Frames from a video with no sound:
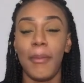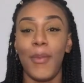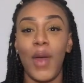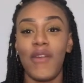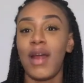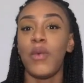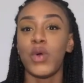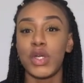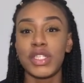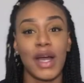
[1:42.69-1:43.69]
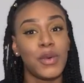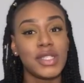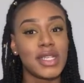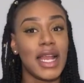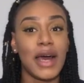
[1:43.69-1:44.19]
Where I
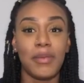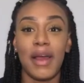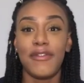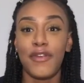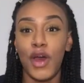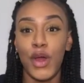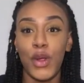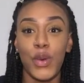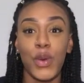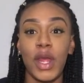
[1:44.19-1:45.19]
wasn't allowed my phone.